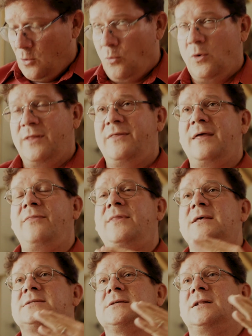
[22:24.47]
Within
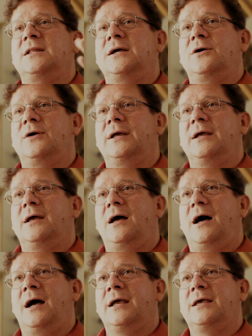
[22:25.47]
this clearing,
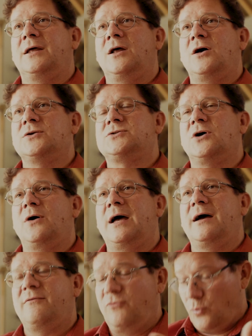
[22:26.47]
I can also
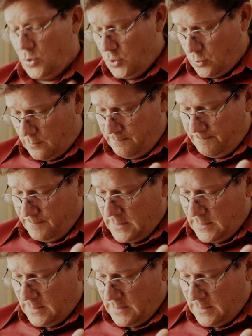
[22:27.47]
have room